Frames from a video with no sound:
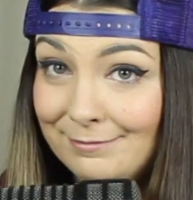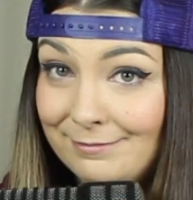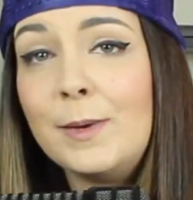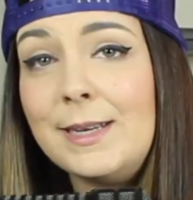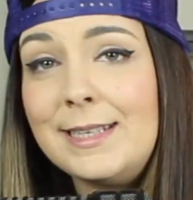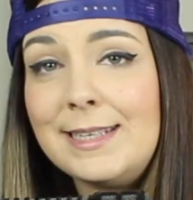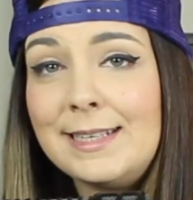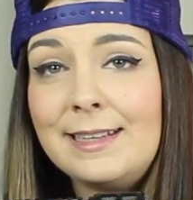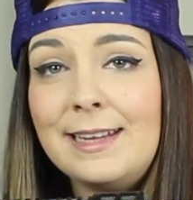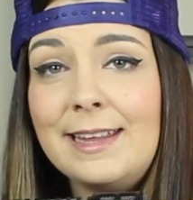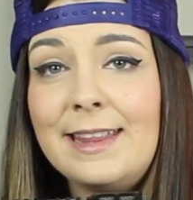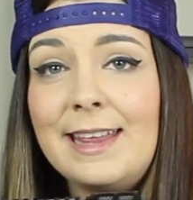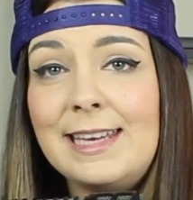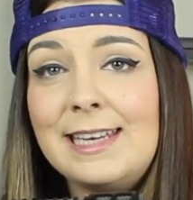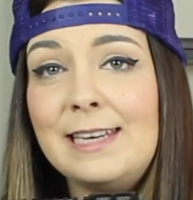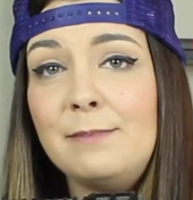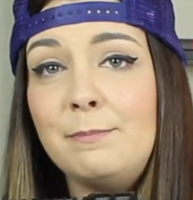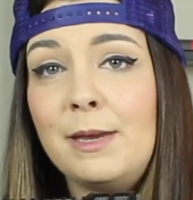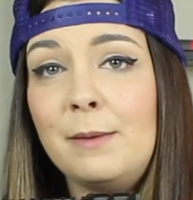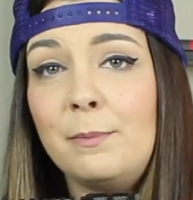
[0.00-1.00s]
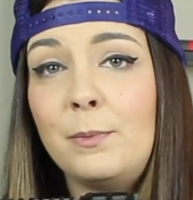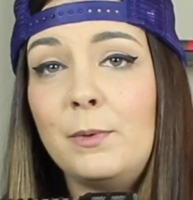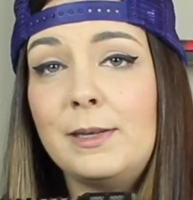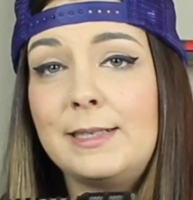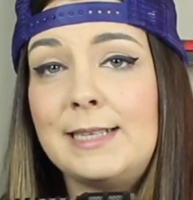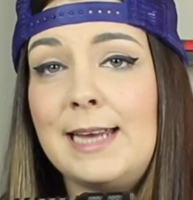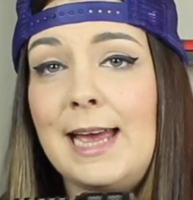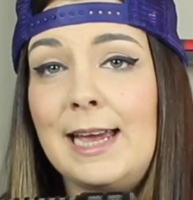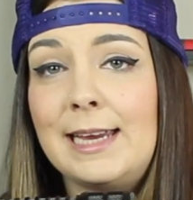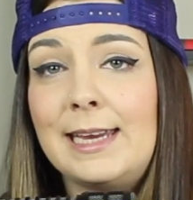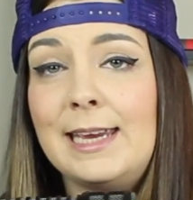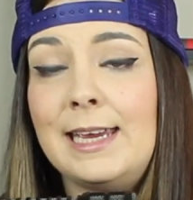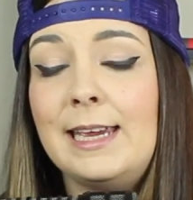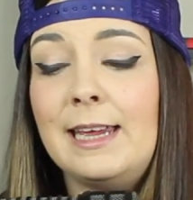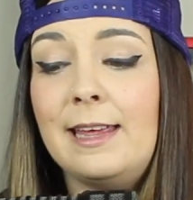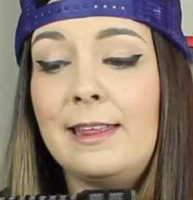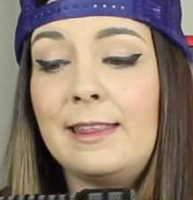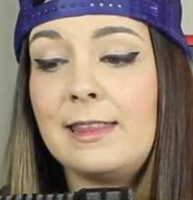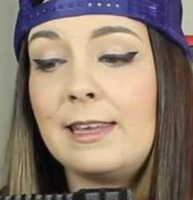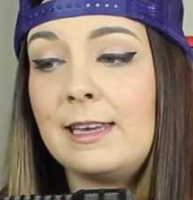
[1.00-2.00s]
So basically, they need people
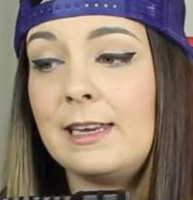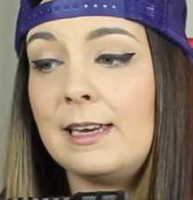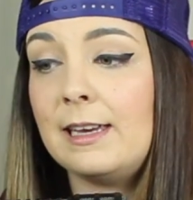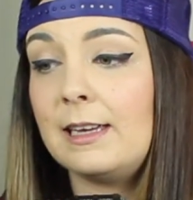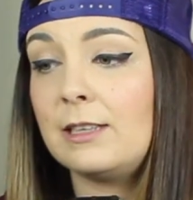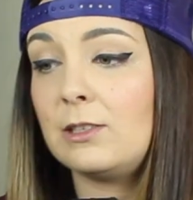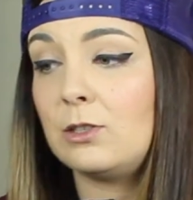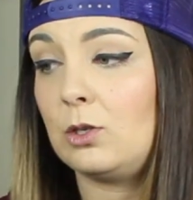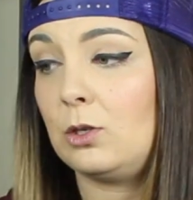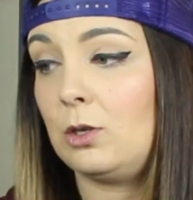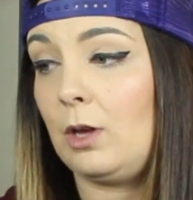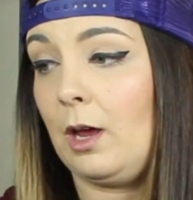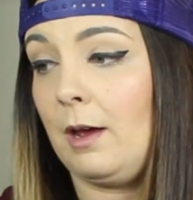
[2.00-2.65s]
attacking the